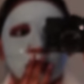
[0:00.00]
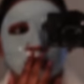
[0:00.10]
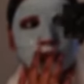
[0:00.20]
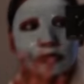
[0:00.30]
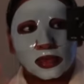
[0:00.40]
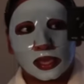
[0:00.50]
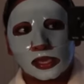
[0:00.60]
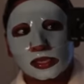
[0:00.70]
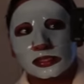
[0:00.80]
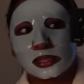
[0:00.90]
it to your
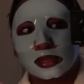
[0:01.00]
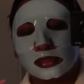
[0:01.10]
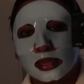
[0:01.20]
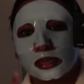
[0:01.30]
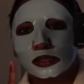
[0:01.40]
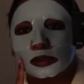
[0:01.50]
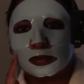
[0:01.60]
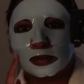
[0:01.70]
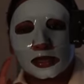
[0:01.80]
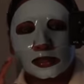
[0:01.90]
face, and then you
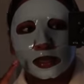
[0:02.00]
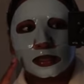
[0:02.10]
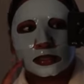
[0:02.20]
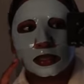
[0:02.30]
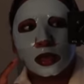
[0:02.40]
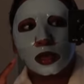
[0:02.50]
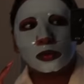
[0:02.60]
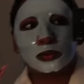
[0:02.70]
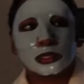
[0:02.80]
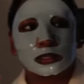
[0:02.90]
apply this,
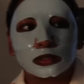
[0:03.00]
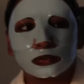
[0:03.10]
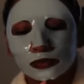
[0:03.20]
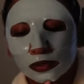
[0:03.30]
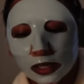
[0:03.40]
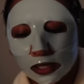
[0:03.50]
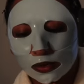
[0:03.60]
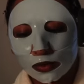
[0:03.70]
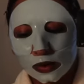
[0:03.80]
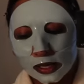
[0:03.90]
which is this really
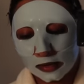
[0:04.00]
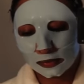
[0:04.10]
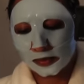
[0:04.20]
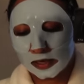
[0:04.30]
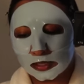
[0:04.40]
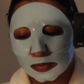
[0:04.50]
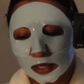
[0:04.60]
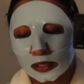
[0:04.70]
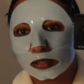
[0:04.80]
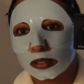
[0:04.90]
cooling face
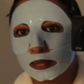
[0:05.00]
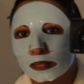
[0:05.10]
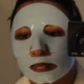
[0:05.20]
mask.